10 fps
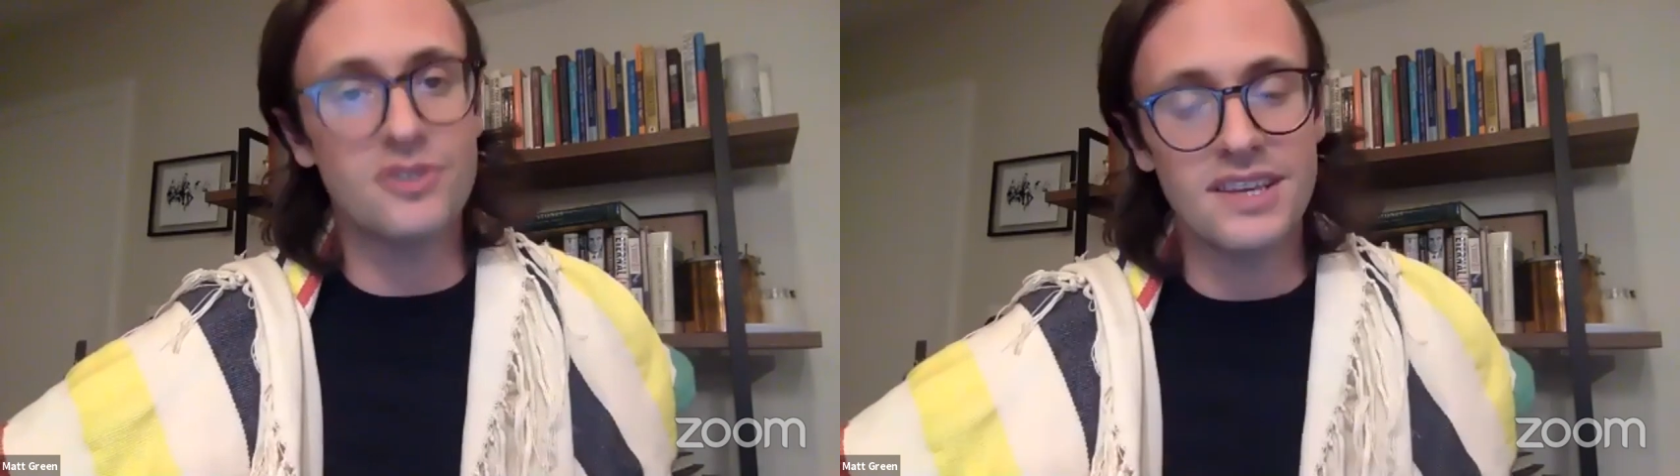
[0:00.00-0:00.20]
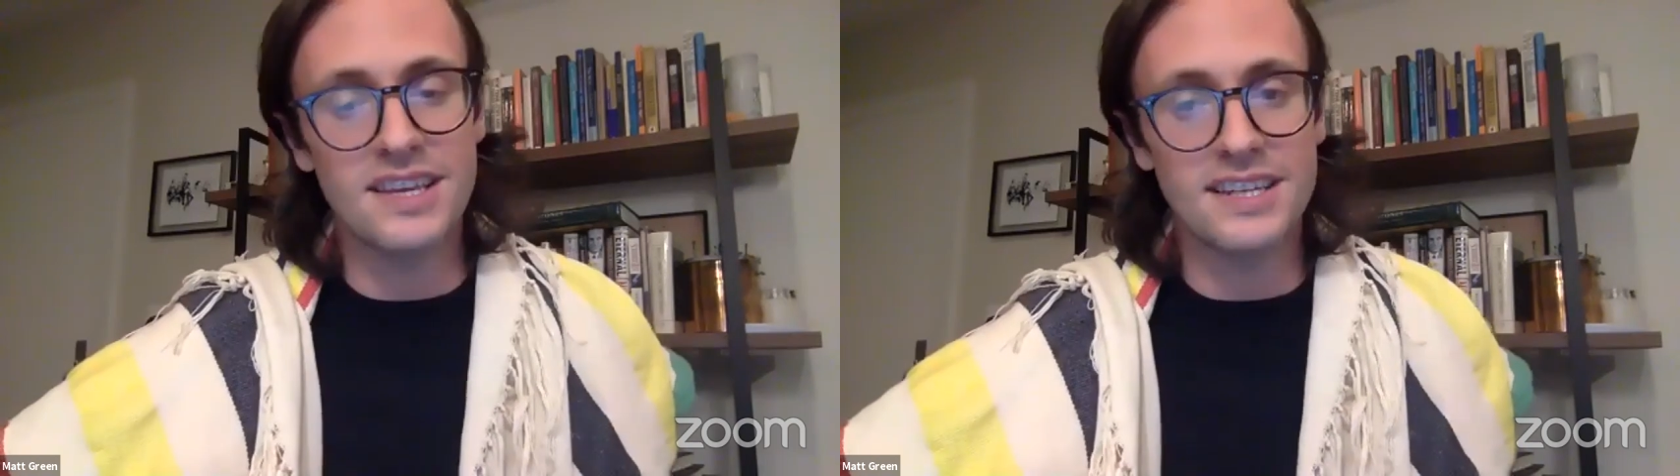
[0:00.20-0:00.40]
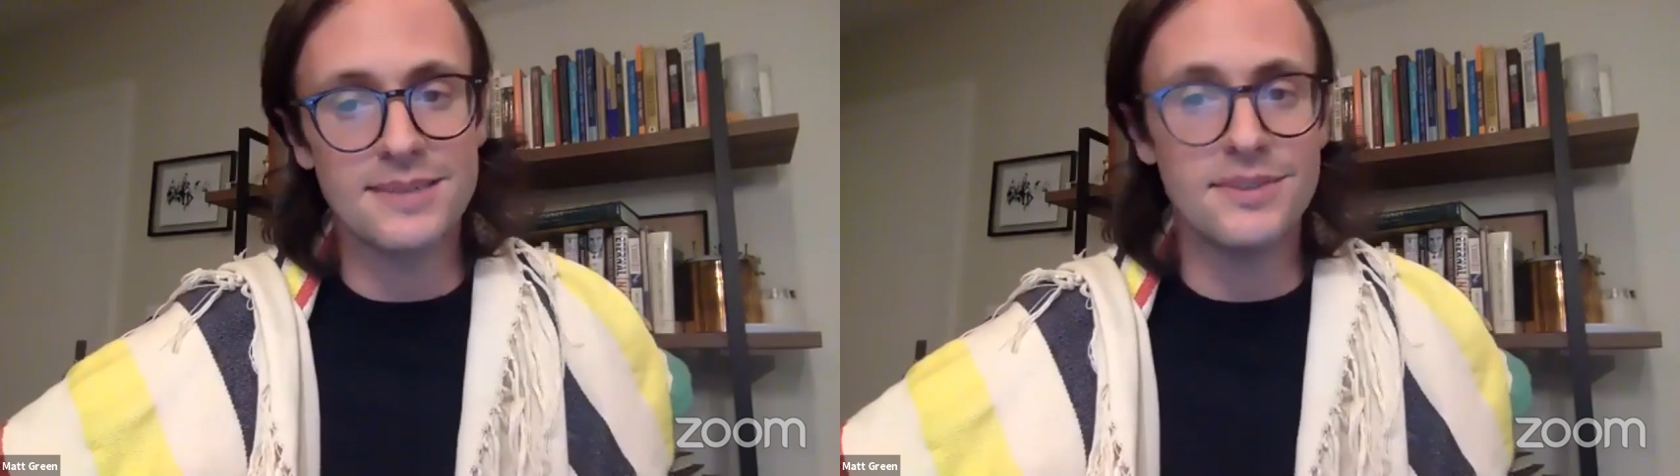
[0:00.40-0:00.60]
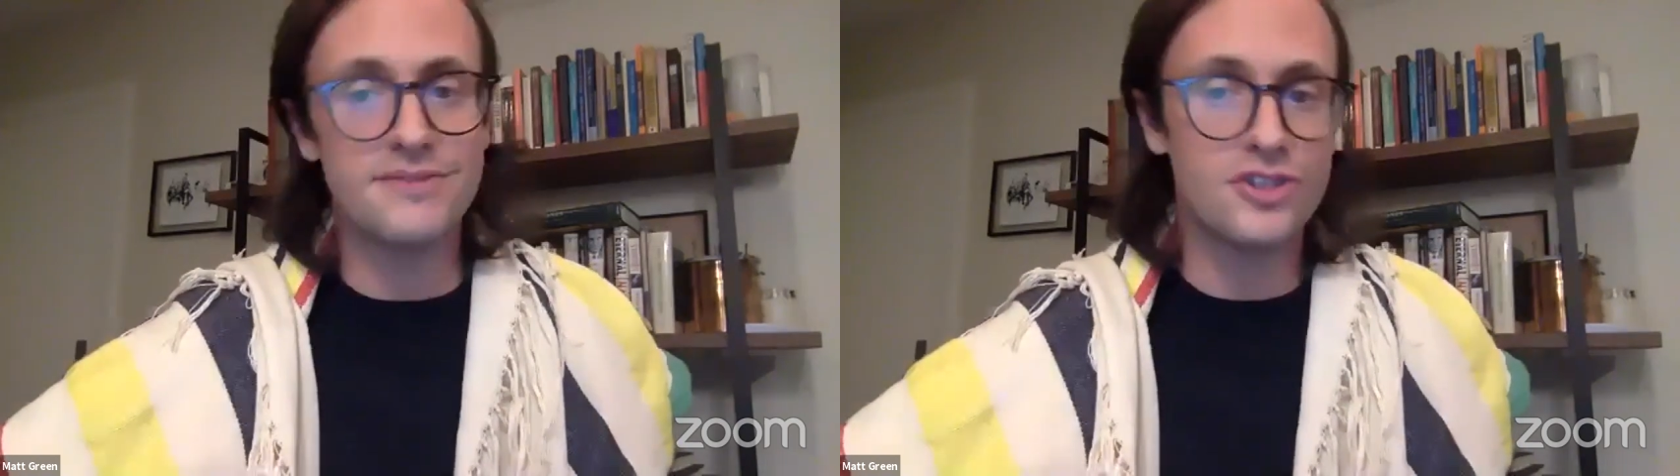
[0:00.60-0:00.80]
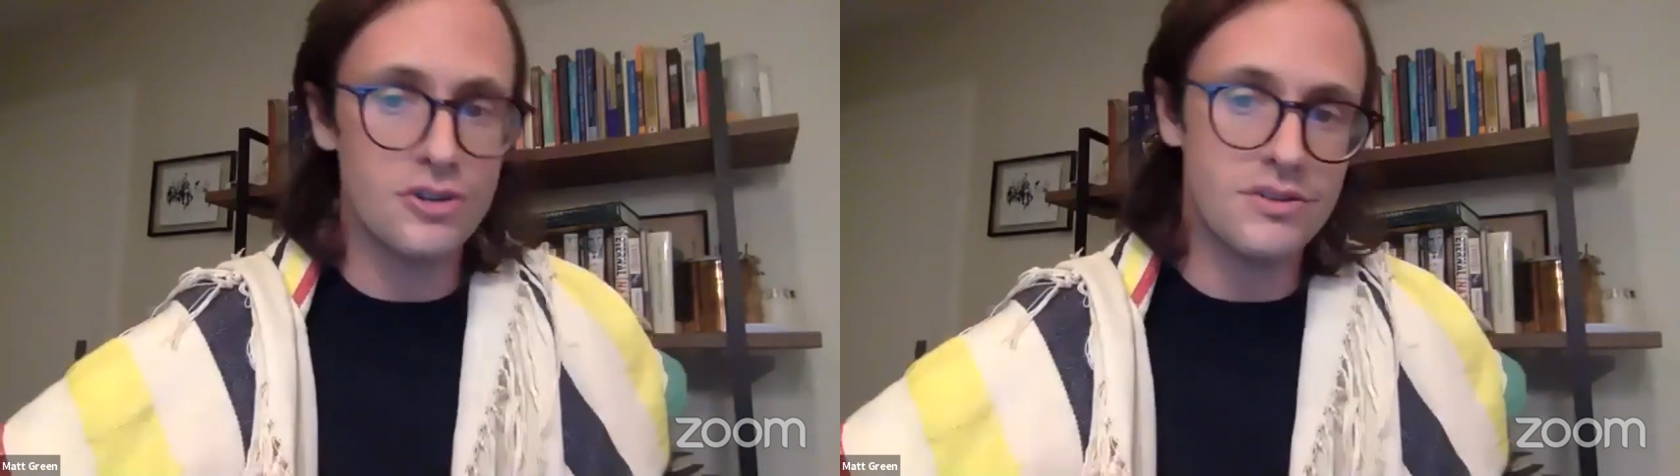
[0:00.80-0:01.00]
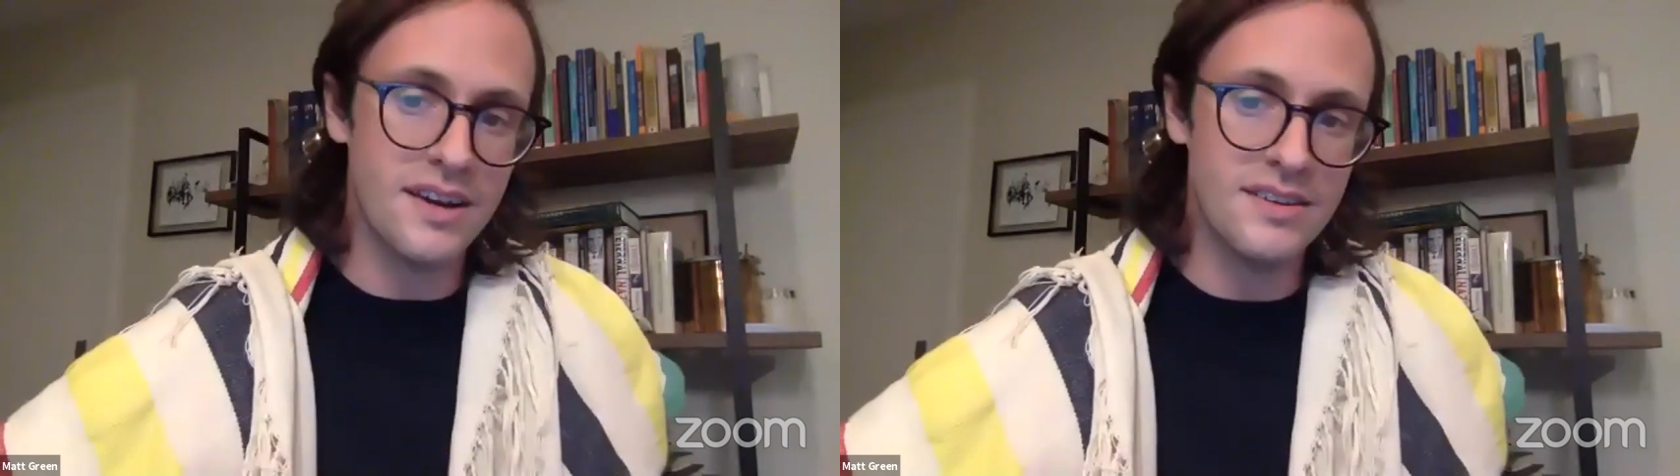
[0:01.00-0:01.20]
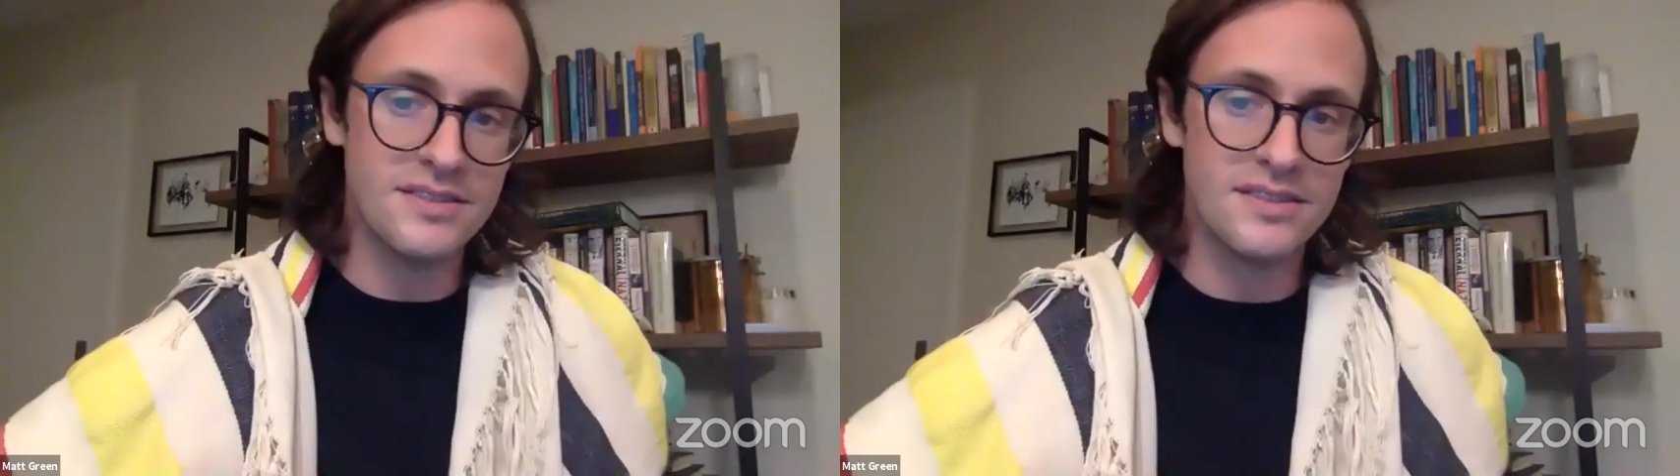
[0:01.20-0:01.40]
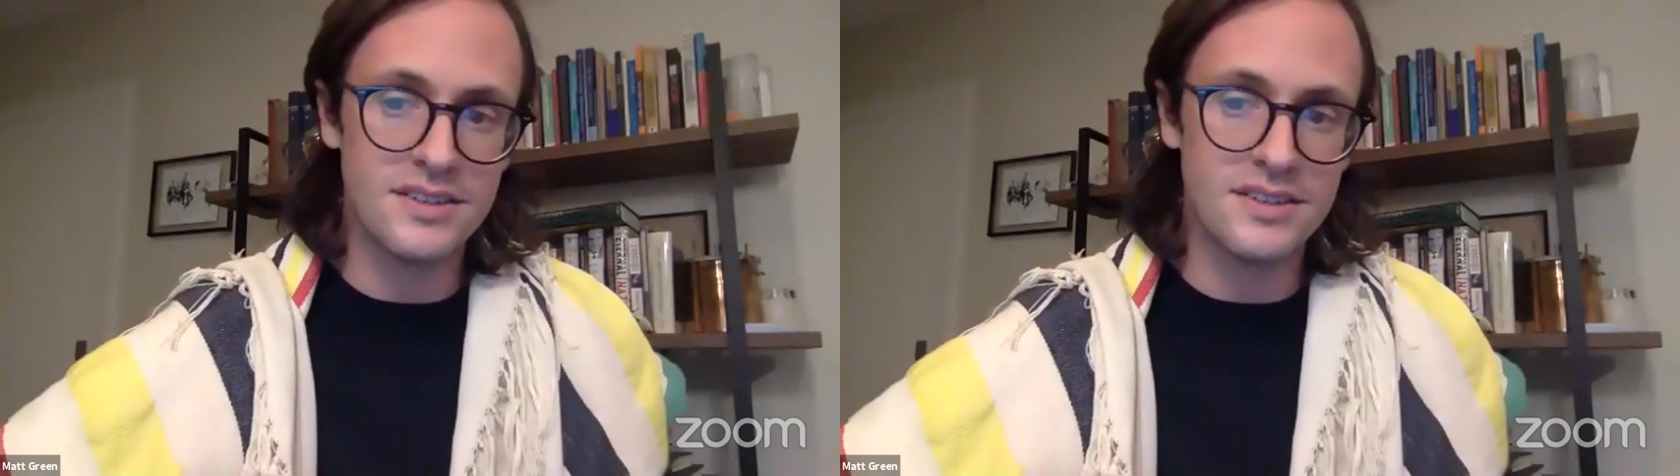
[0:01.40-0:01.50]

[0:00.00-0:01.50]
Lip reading: the kingdom of Judah,